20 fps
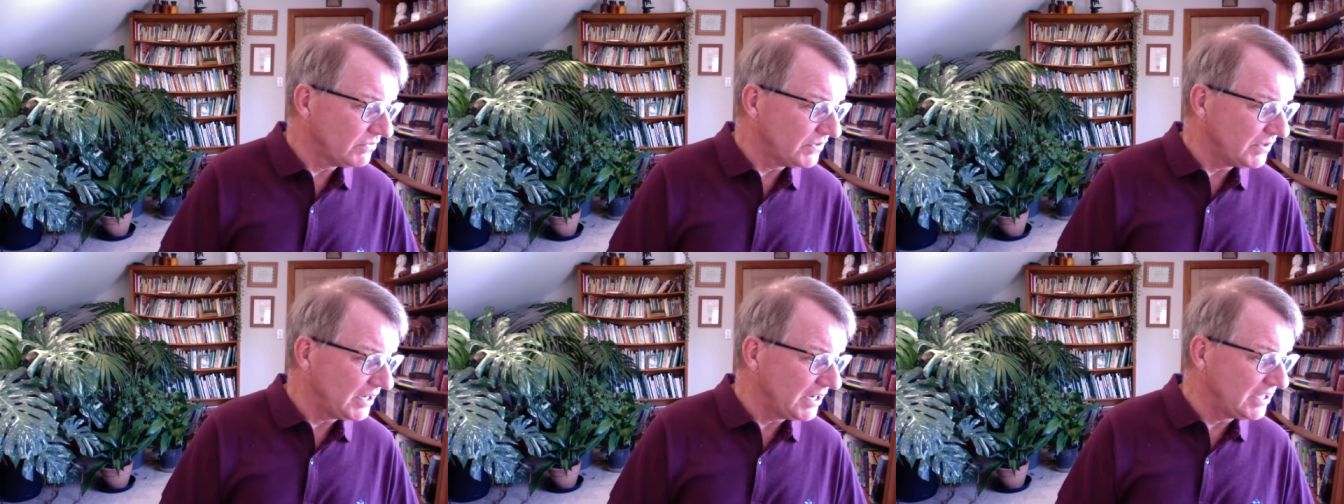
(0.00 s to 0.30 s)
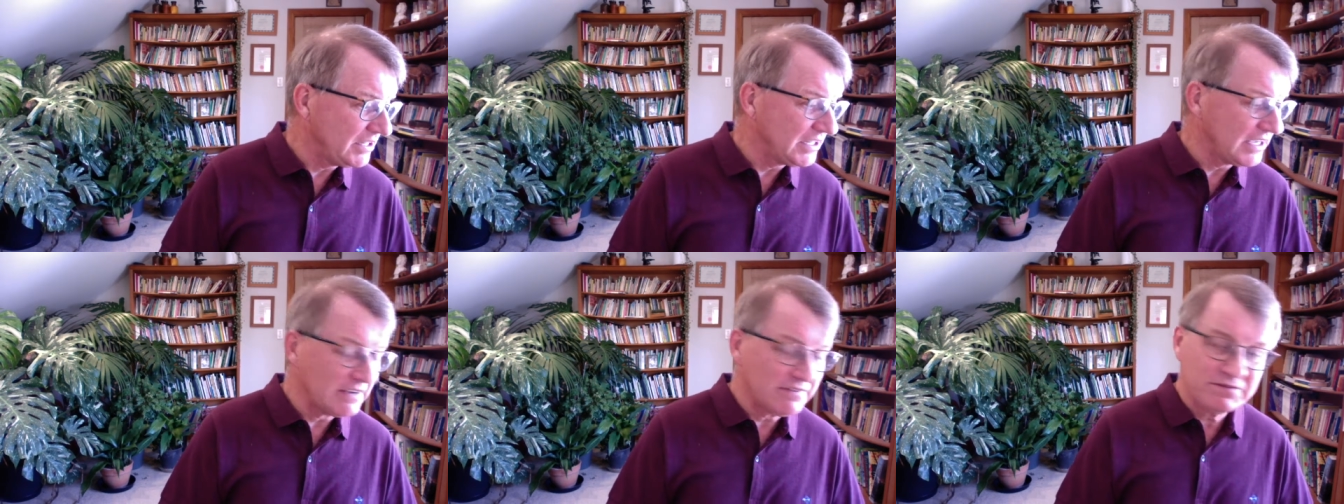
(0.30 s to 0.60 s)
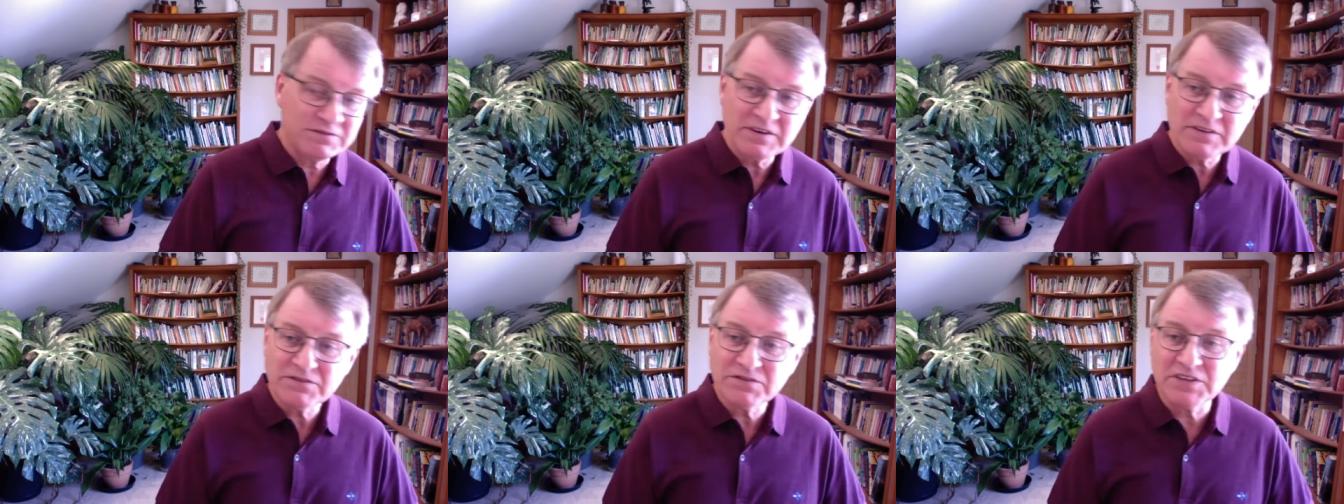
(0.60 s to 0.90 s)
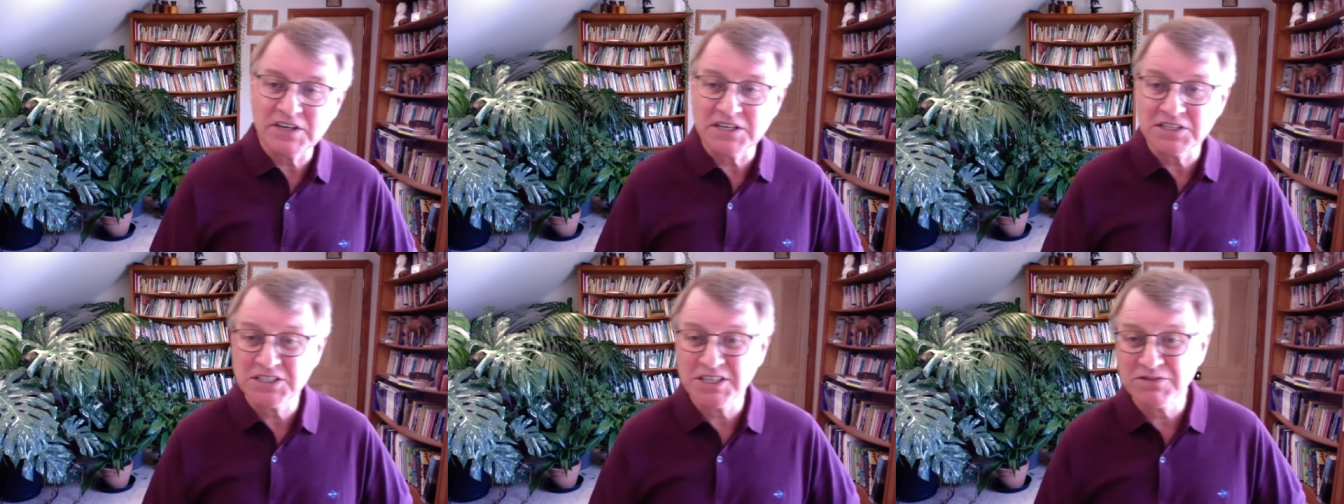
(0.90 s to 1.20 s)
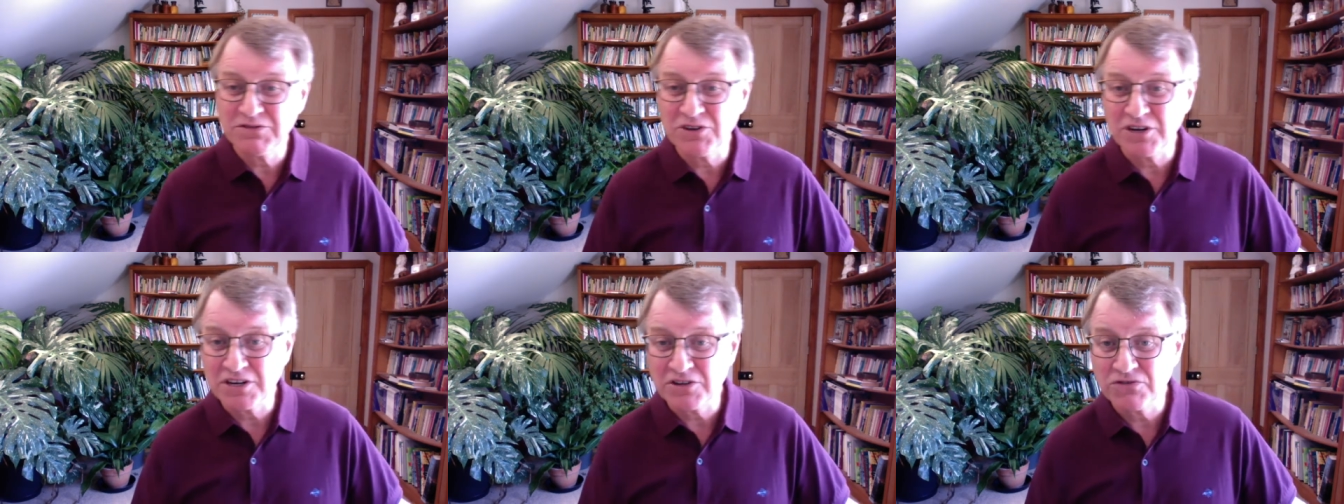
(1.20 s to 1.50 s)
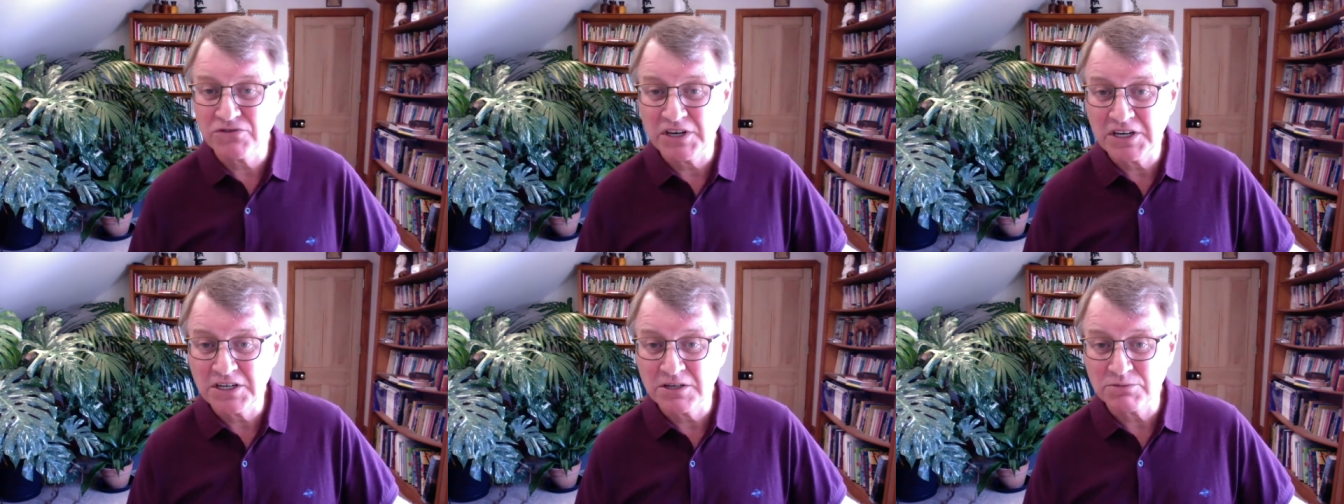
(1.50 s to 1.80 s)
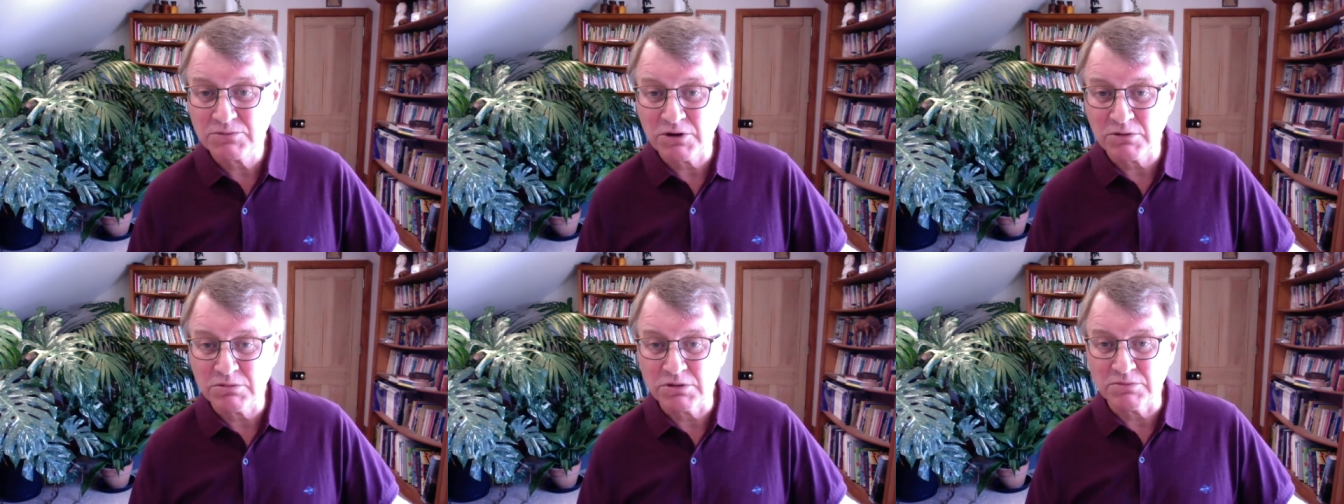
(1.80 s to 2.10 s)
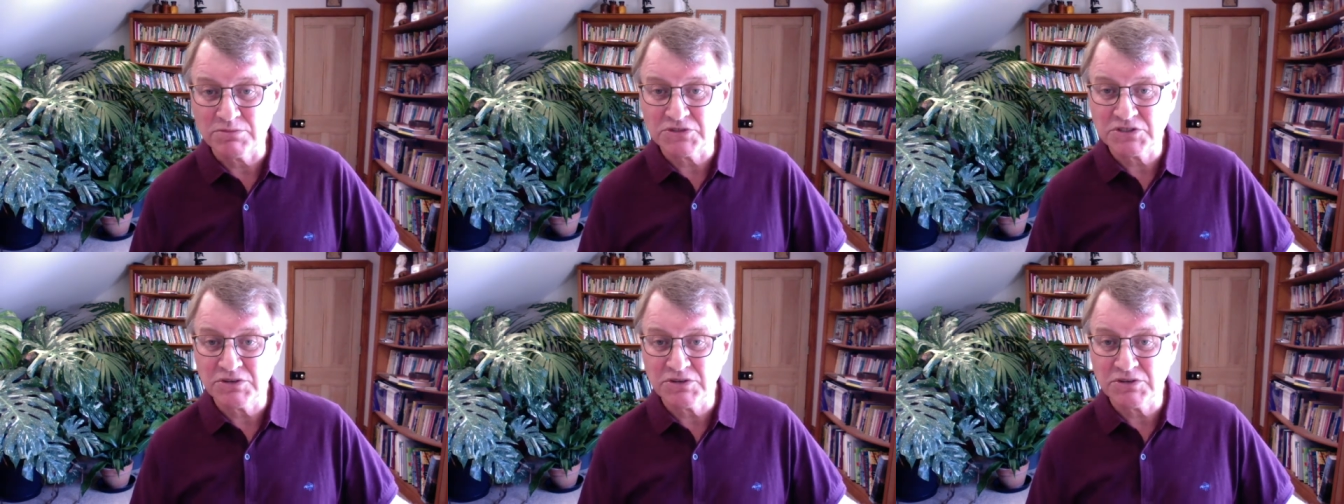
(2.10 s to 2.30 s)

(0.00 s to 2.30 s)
in their 50s have got adrenal problems.